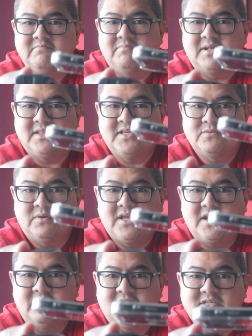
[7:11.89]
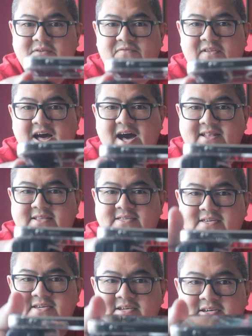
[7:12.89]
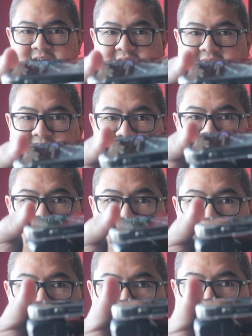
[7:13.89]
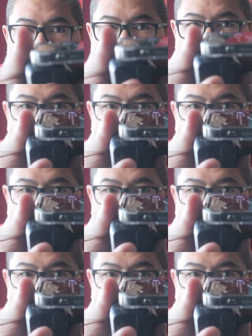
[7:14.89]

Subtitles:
But this one here, it's flat, that it goes to